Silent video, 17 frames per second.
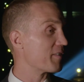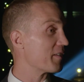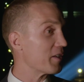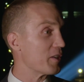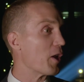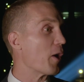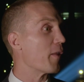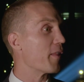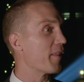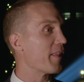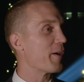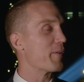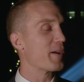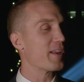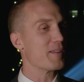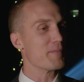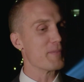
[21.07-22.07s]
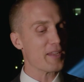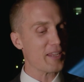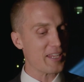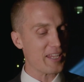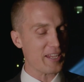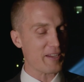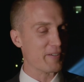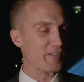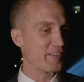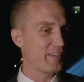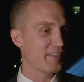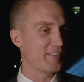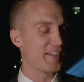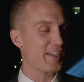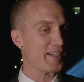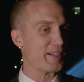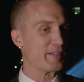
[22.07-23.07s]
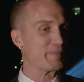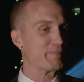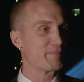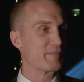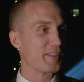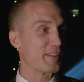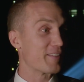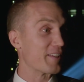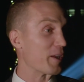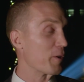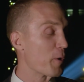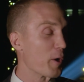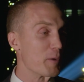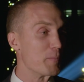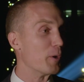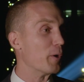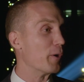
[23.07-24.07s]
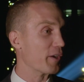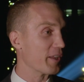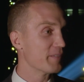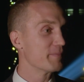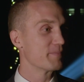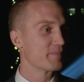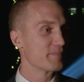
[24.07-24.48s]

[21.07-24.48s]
I didn't know that they were going to be here. It's an incredible honour.